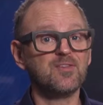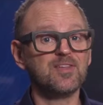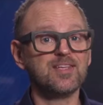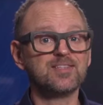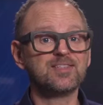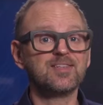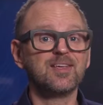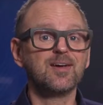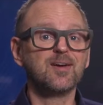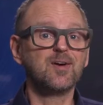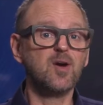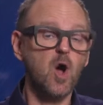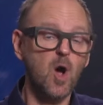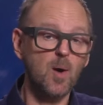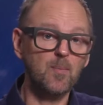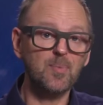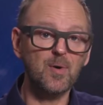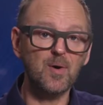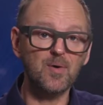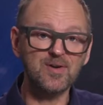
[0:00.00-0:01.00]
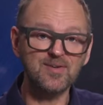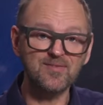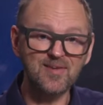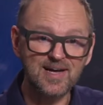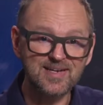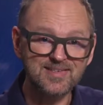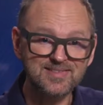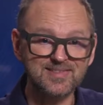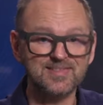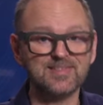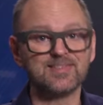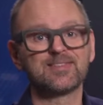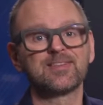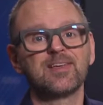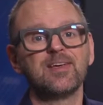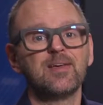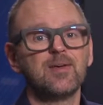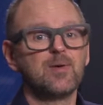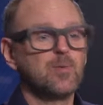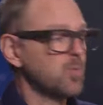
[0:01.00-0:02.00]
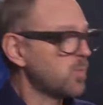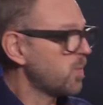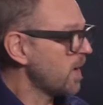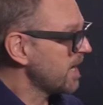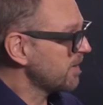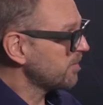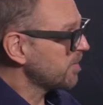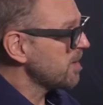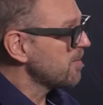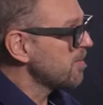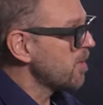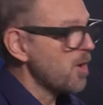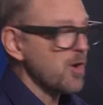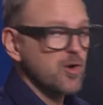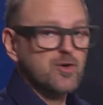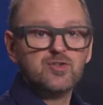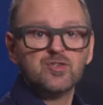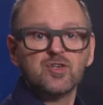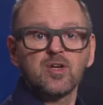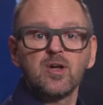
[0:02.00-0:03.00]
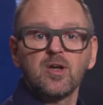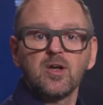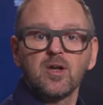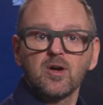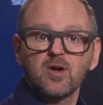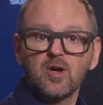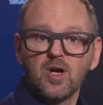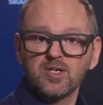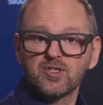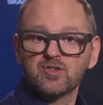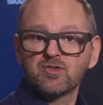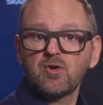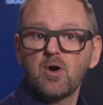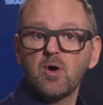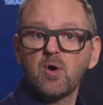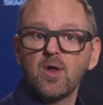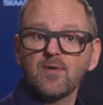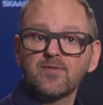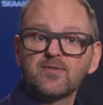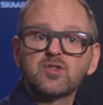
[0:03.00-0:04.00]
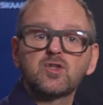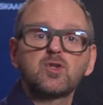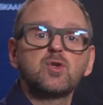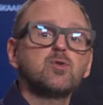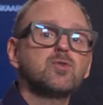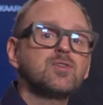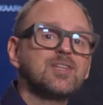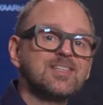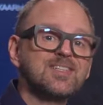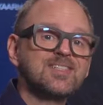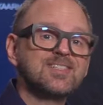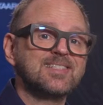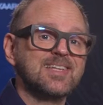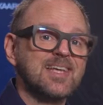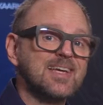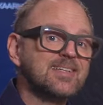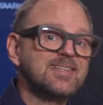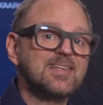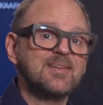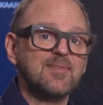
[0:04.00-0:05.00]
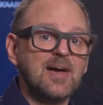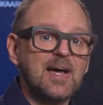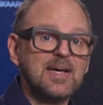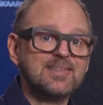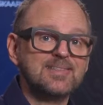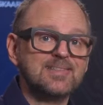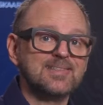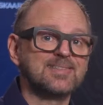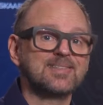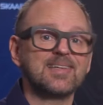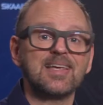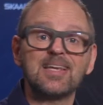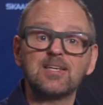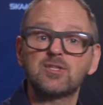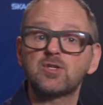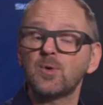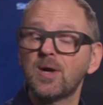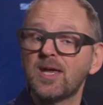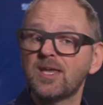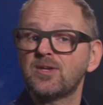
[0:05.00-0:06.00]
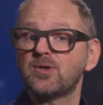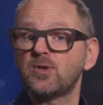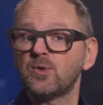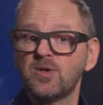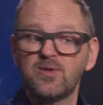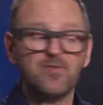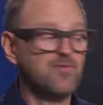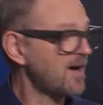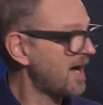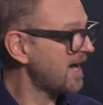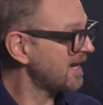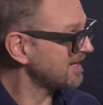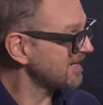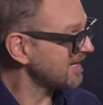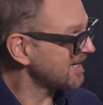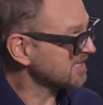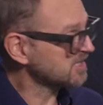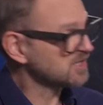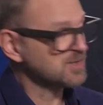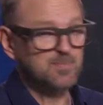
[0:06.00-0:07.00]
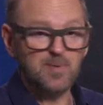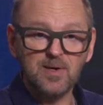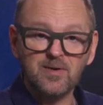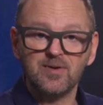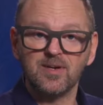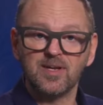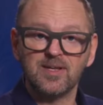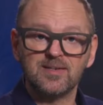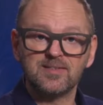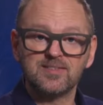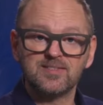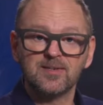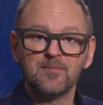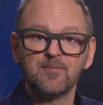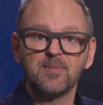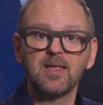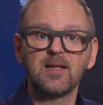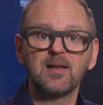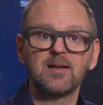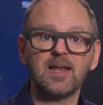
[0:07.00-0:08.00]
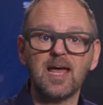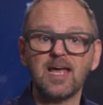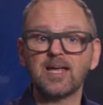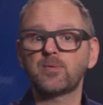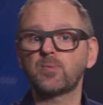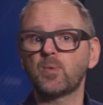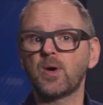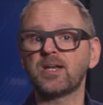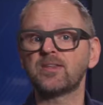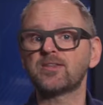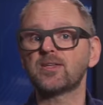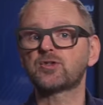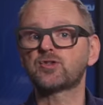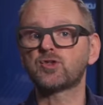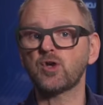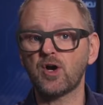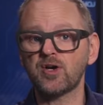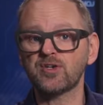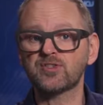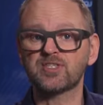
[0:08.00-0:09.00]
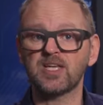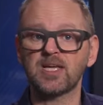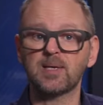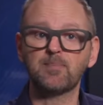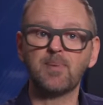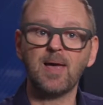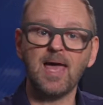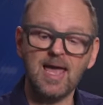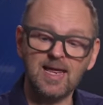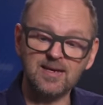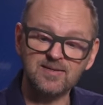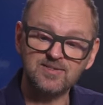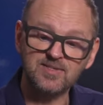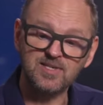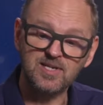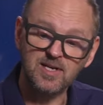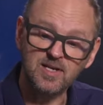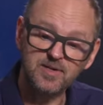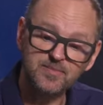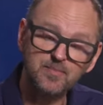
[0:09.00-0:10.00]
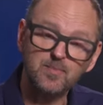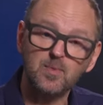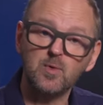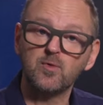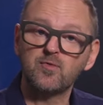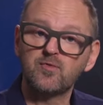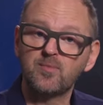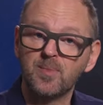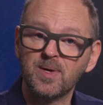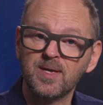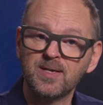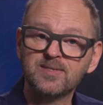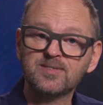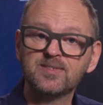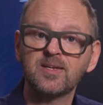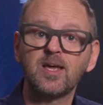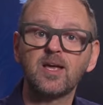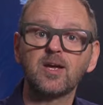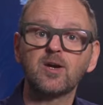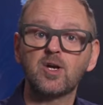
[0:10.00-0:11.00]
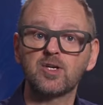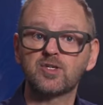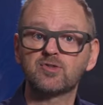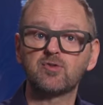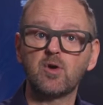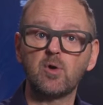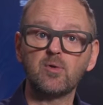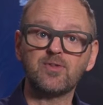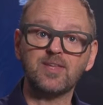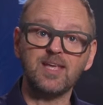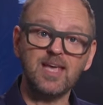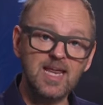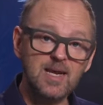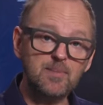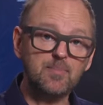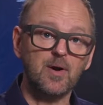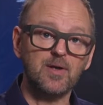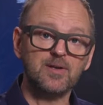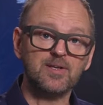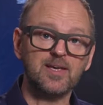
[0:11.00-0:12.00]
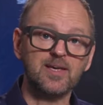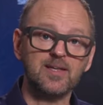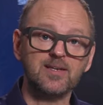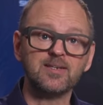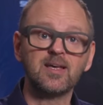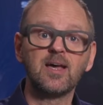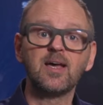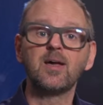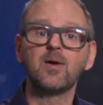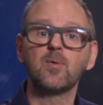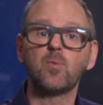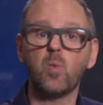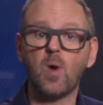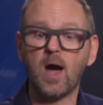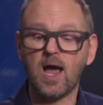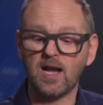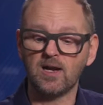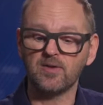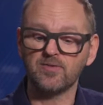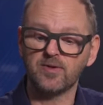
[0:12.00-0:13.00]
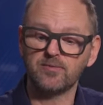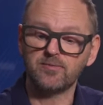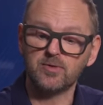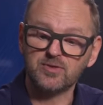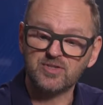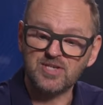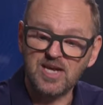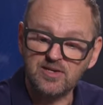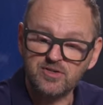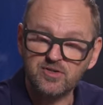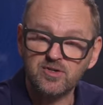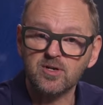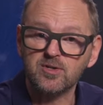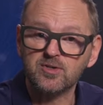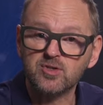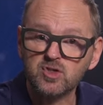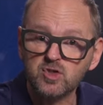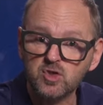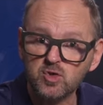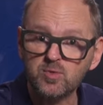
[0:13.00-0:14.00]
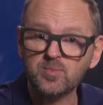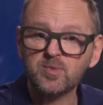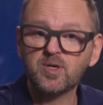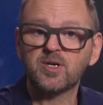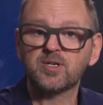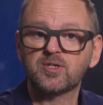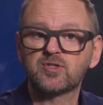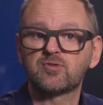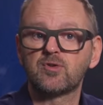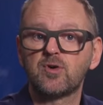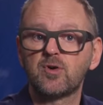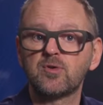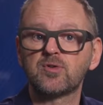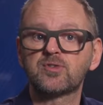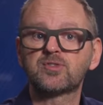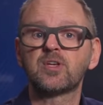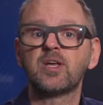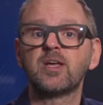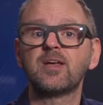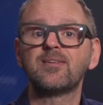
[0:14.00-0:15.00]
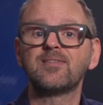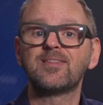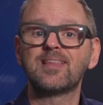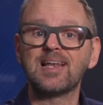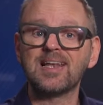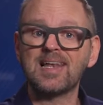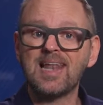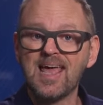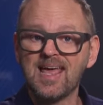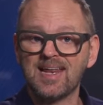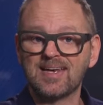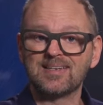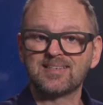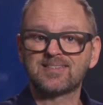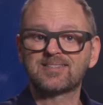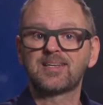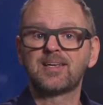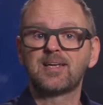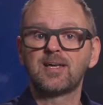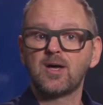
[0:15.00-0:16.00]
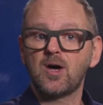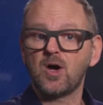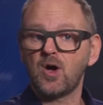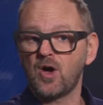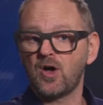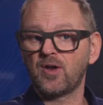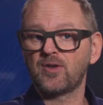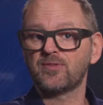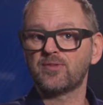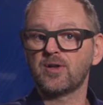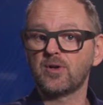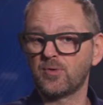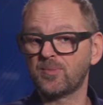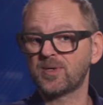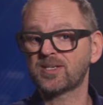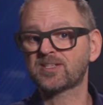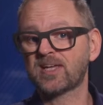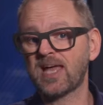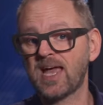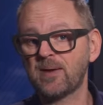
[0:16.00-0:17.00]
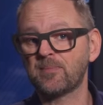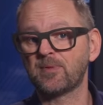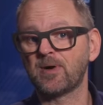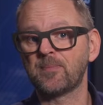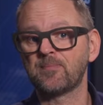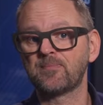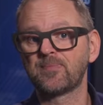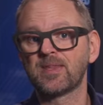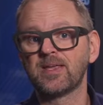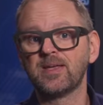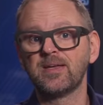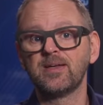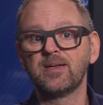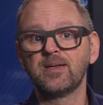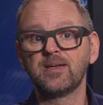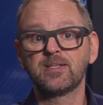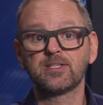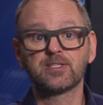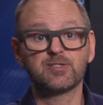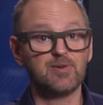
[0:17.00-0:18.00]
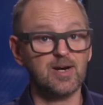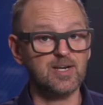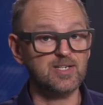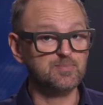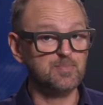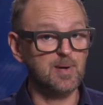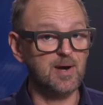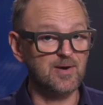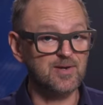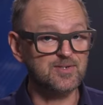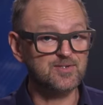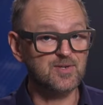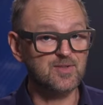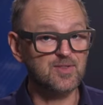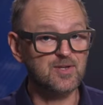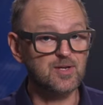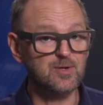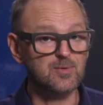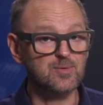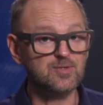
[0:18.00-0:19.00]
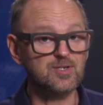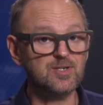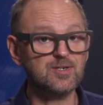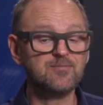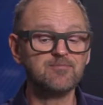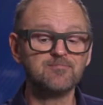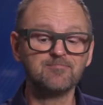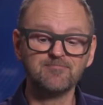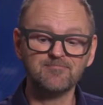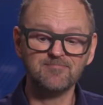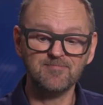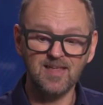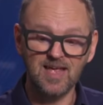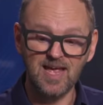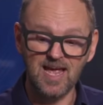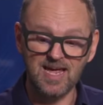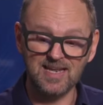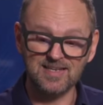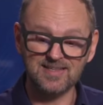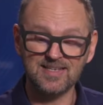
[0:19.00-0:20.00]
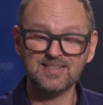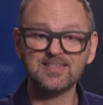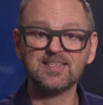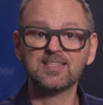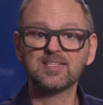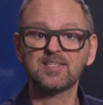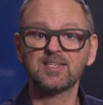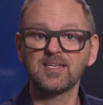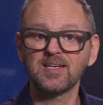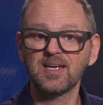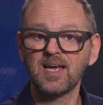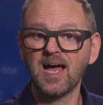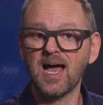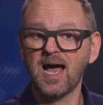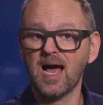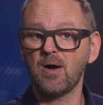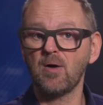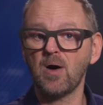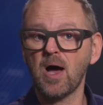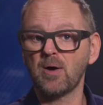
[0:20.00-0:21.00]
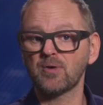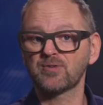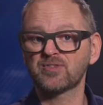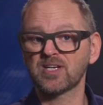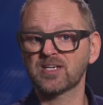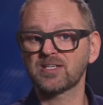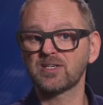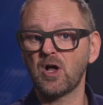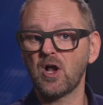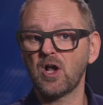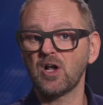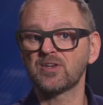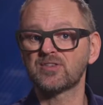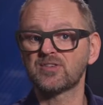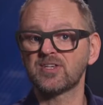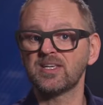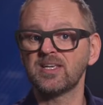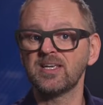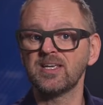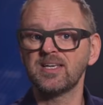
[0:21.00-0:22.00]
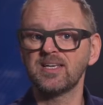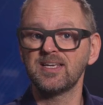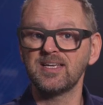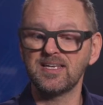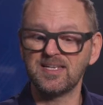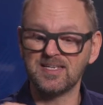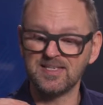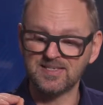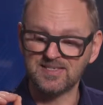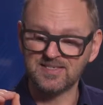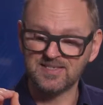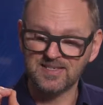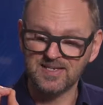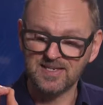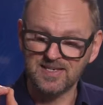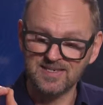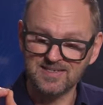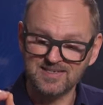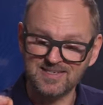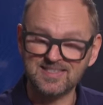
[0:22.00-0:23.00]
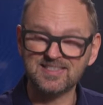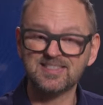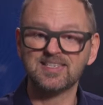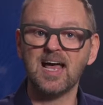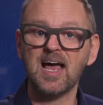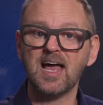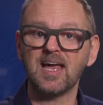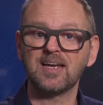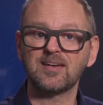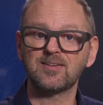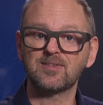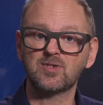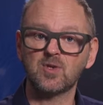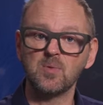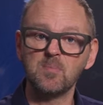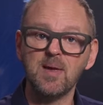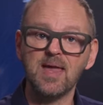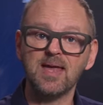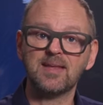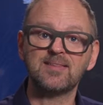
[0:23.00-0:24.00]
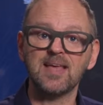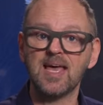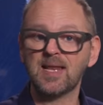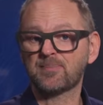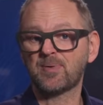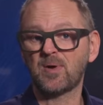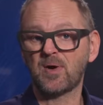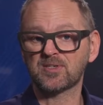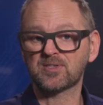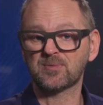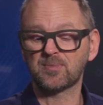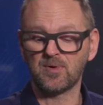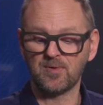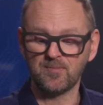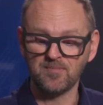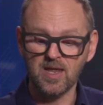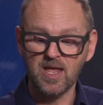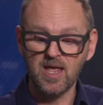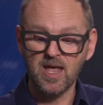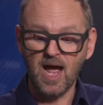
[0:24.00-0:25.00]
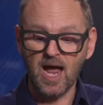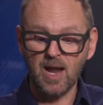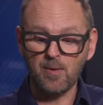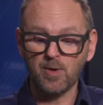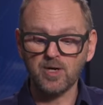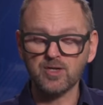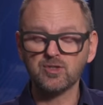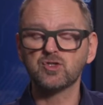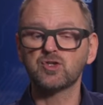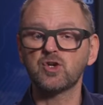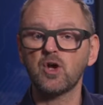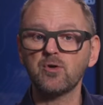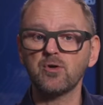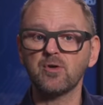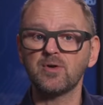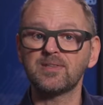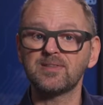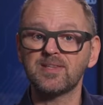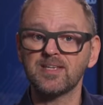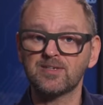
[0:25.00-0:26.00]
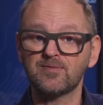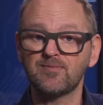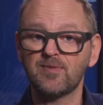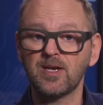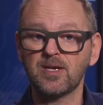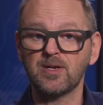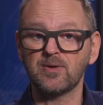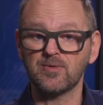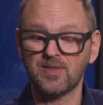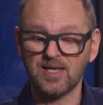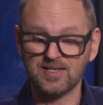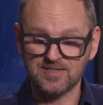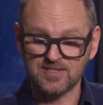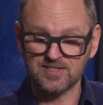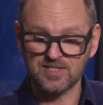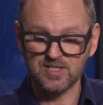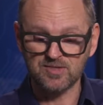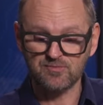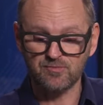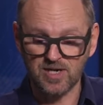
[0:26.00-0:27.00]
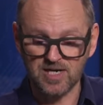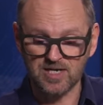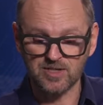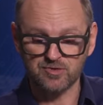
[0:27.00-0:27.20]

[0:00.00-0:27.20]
this combo devices. When we merge control of two distinct devices into a unified experience, like when the joystick pan tilt movements control the N-Bot head, while the rotational zoom controls the lens on the Lumix camera. Transparent to the user, and this is how our technology is designed to make that possible. I want to show you in this video that this is really